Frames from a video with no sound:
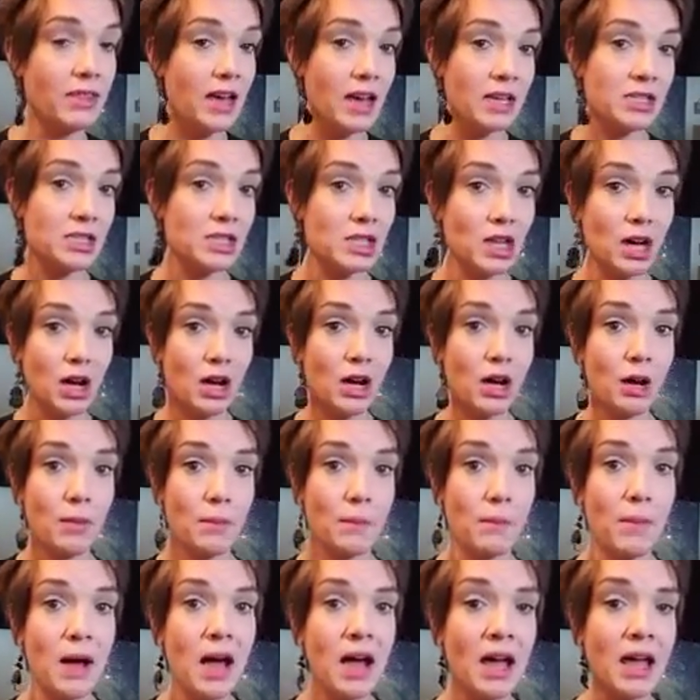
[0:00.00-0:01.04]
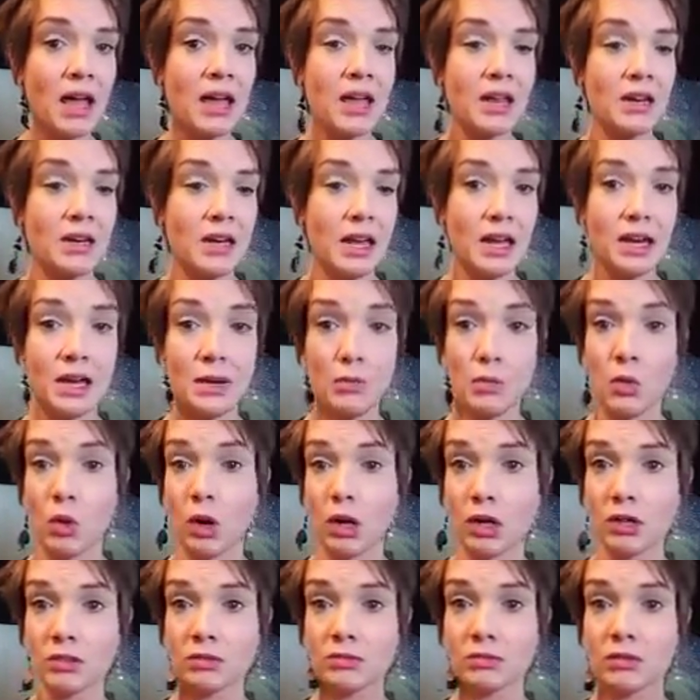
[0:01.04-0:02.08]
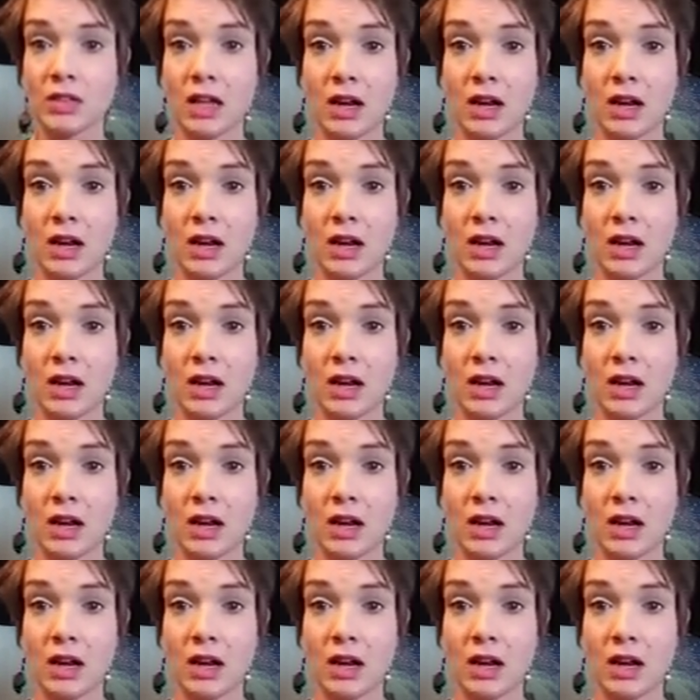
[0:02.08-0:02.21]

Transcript: That's not mine anymore.